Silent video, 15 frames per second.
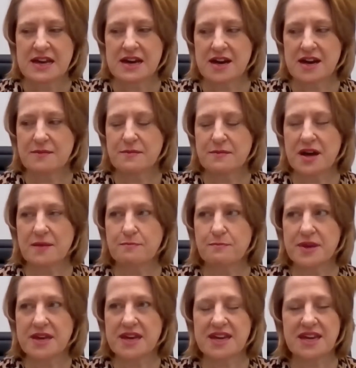and
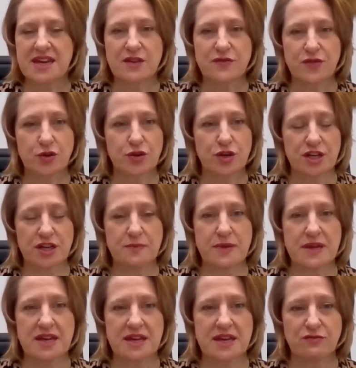B, if you're going to
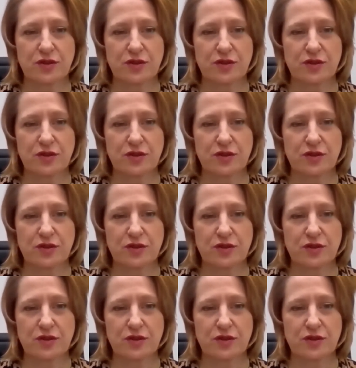be